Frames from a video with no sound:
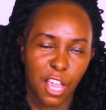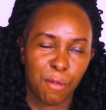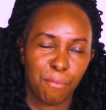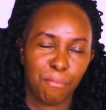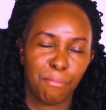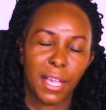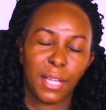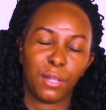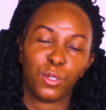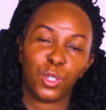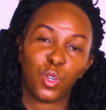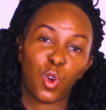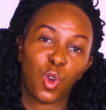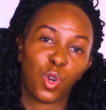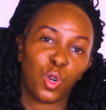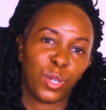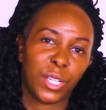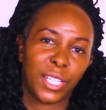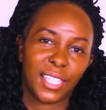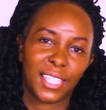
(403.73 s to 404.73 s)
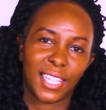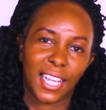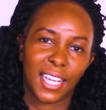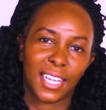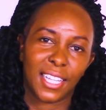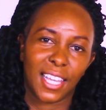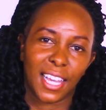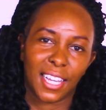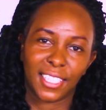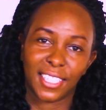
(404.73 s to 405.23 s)
men will always
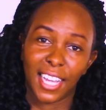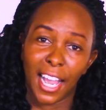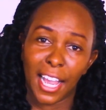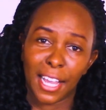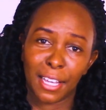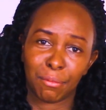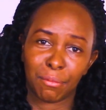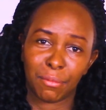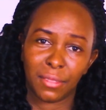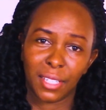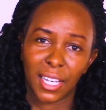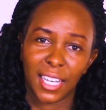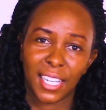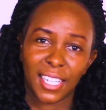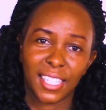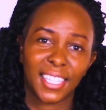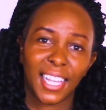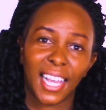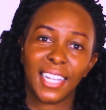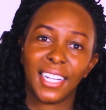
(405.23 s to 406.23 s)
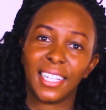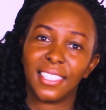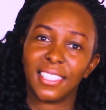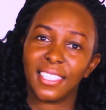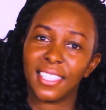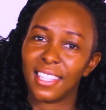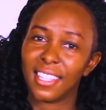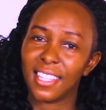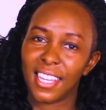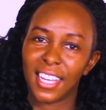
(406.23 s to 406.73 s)
take their time,
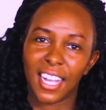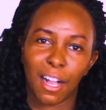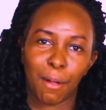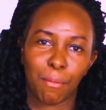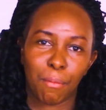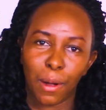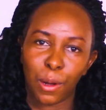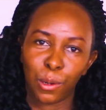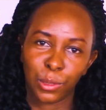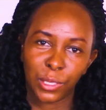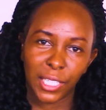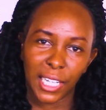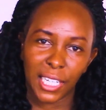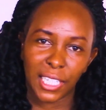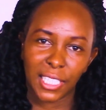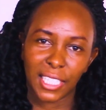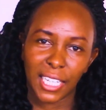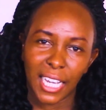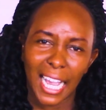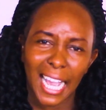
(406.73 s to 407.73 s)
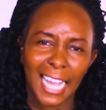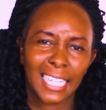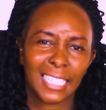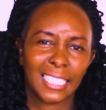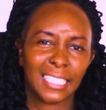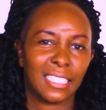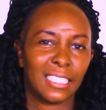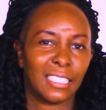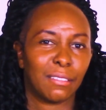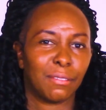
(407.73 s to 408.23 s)
silently think about it,
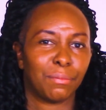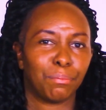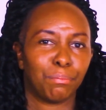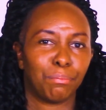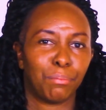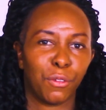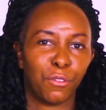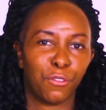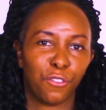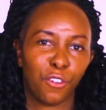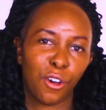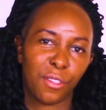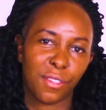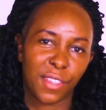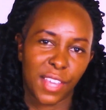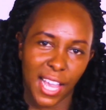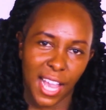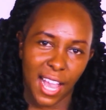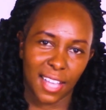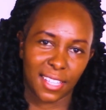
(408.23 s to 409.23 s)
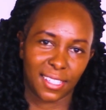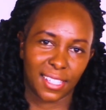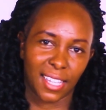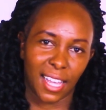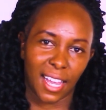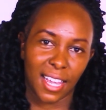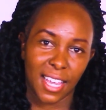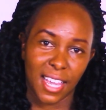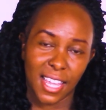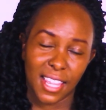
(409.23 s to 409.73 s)
and before they answer,